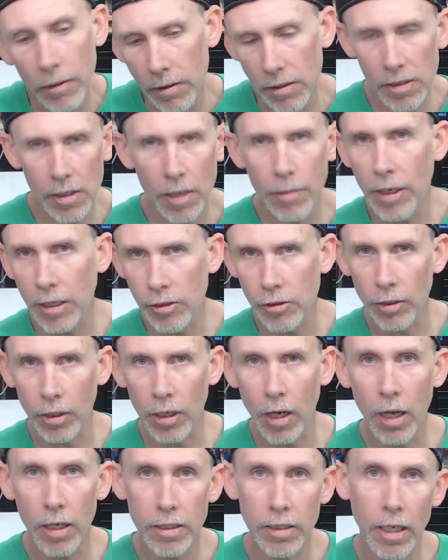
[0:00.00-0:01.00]
some extra
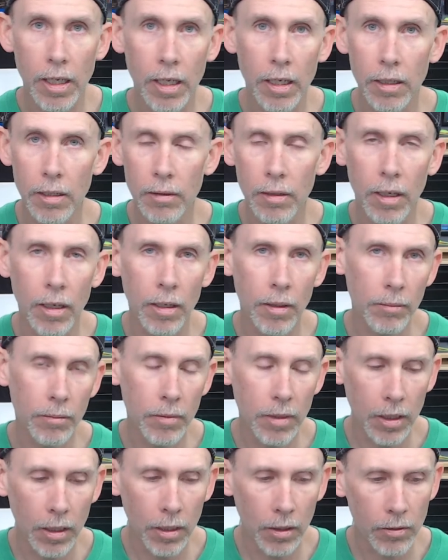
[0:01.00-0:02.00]
content,
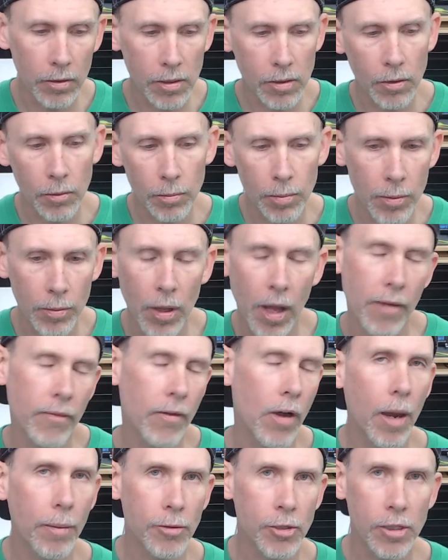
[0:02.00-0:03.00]
um, you know, so people
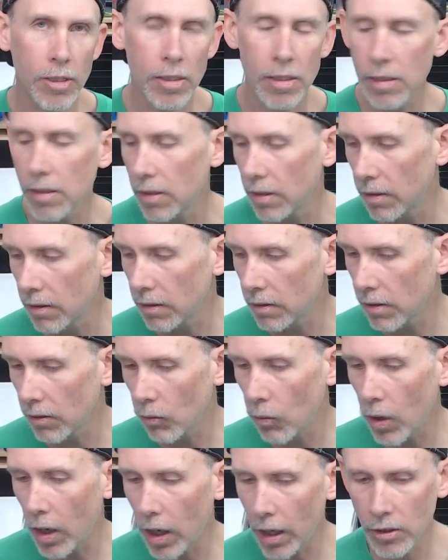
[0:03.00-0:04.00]
have options to, to
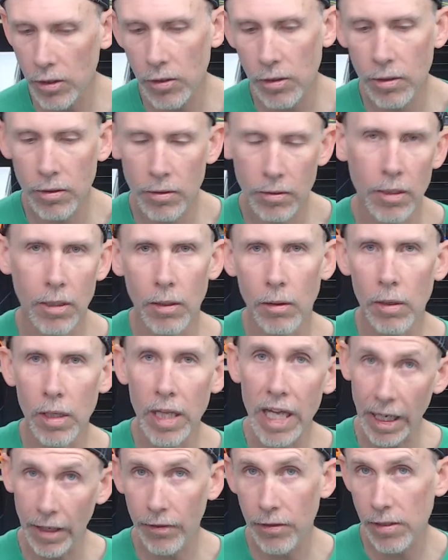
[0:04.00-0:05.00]
watch, you know,
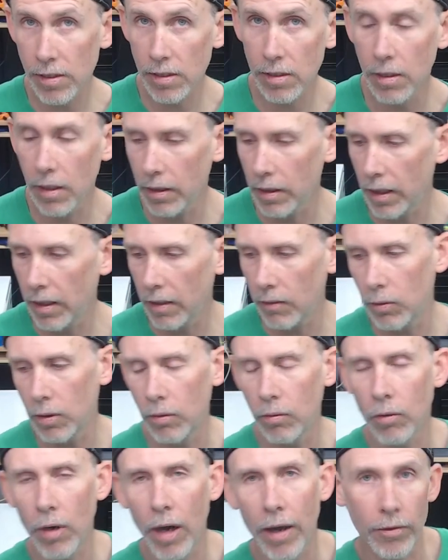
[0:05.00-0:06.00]
lengths that they
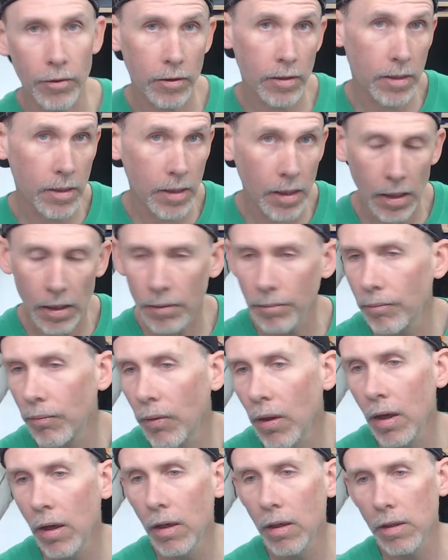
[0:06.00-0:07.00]
would rather see.
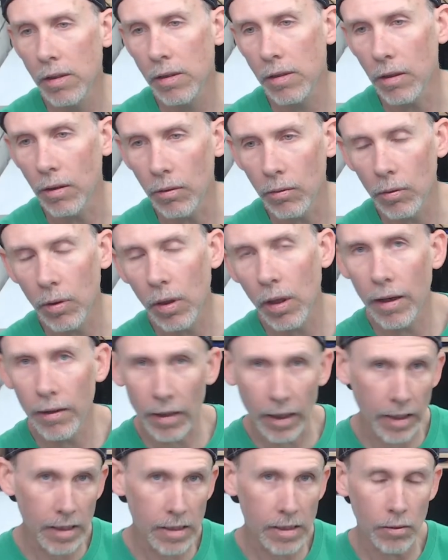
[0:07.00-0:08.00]
So we'll,
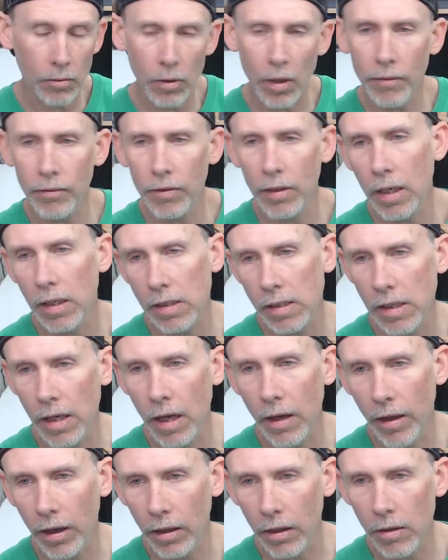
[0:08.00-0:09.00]
like I said, we'll have to kind of see
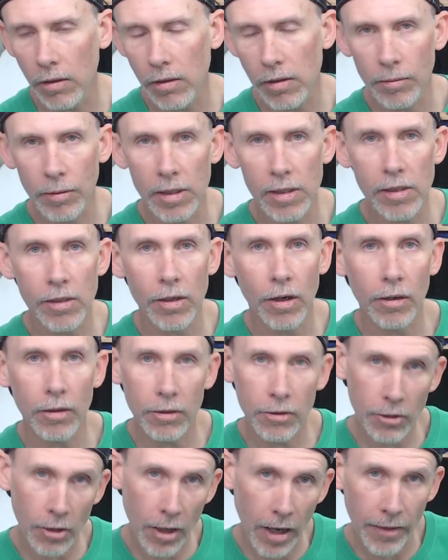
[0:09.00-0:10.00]
how that goes. I'm going to
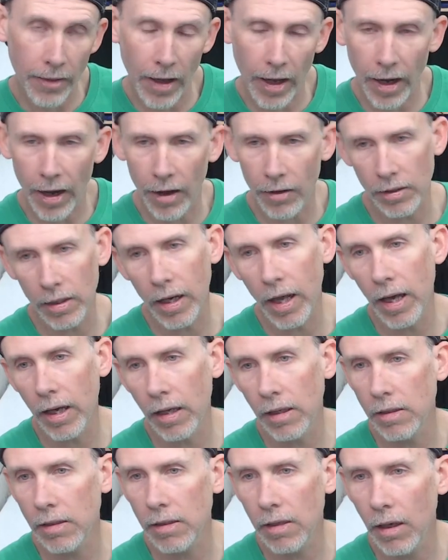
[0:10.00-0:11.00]
start trying that out
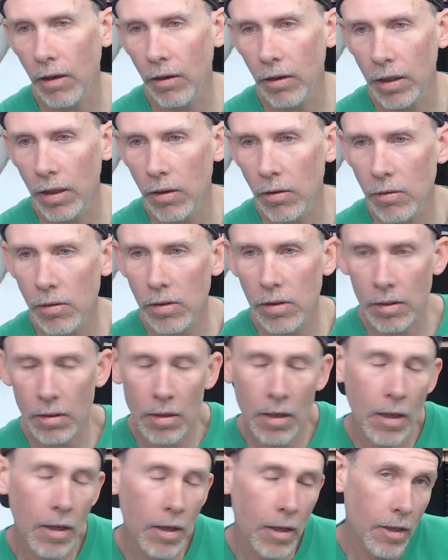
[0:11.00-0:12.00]
today and see how it goes,
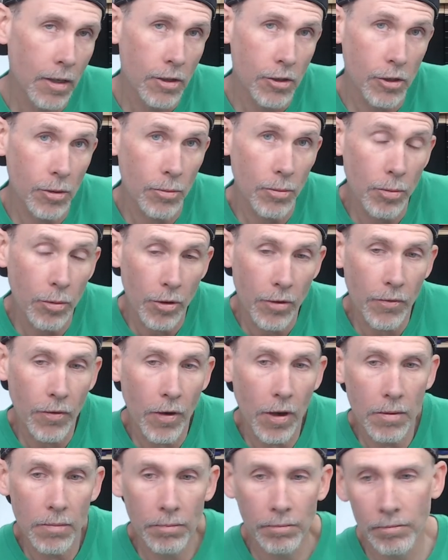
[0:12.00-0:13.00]
and it'll be pretty
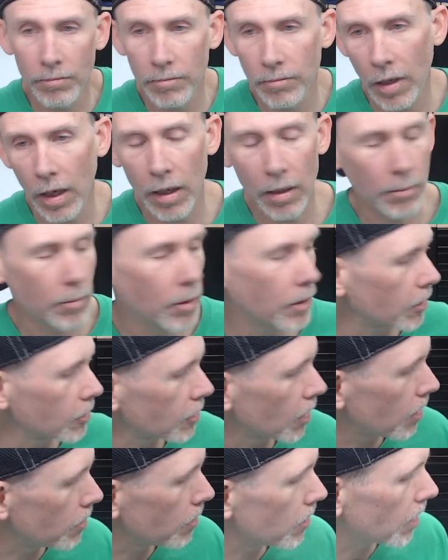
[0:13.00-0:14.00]
fun. Uh, but
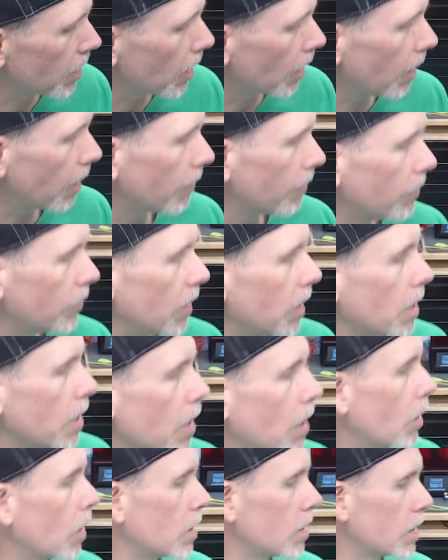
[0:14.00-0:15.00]
there's going to be a
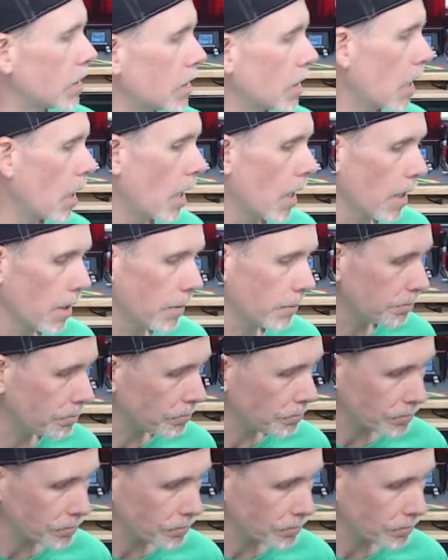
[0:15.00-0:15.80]
video on Sunday